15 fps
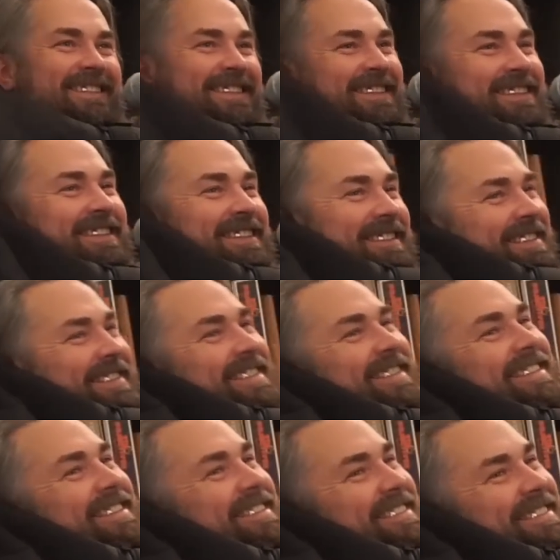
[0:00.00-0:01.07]
You know Liz,
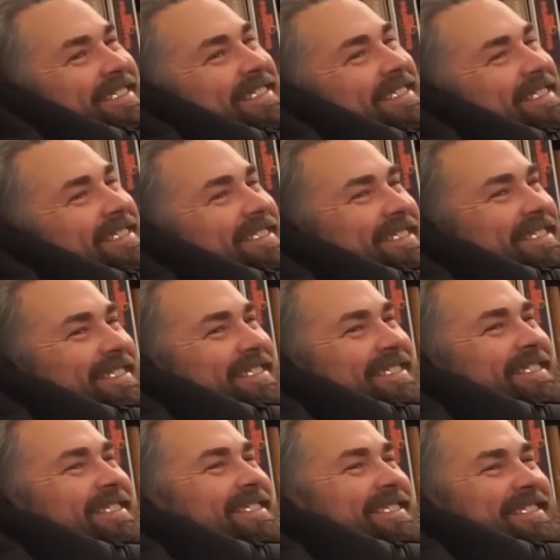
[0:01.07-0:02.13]
right?
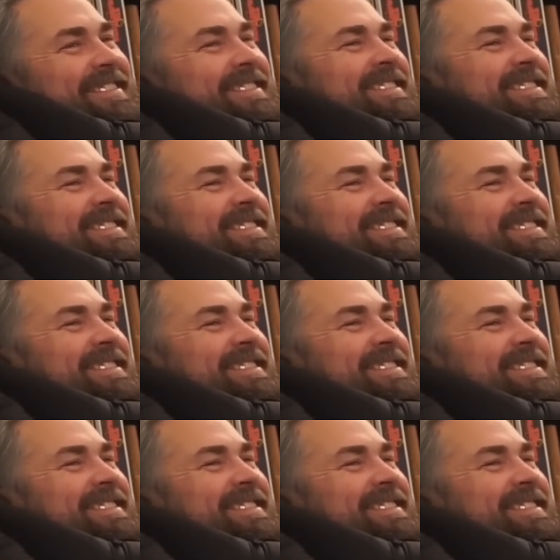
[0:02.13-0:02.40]
Right? You know